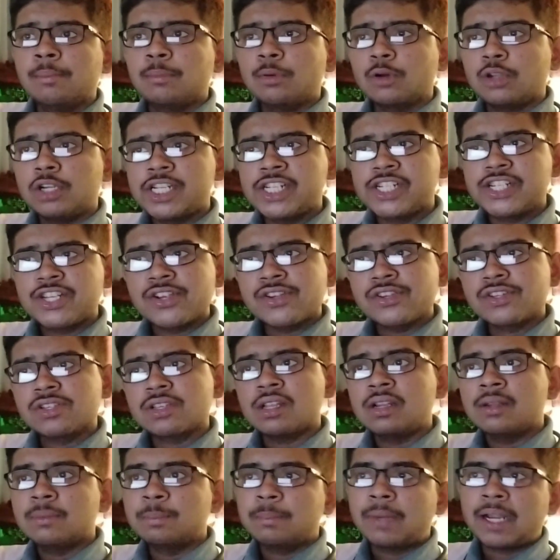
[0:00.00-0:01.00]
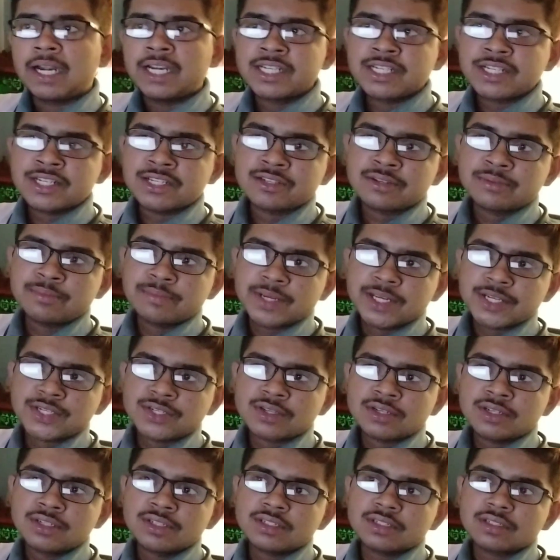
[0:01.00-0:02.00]
political
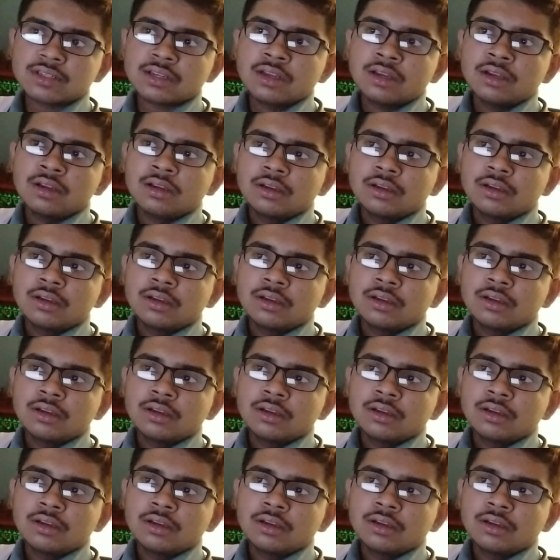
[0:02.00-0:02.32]
participations.